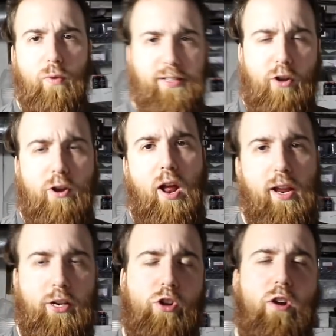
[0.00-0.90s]
What's going on,
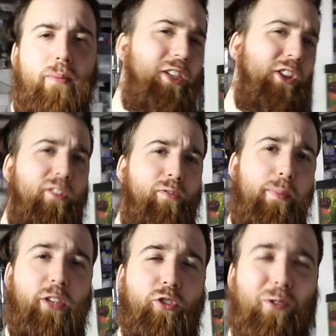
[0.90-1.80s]
H2O Army? Joseph
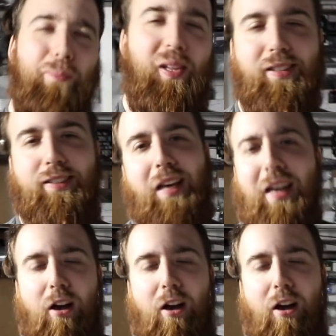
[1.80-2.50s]
from H2O Plants.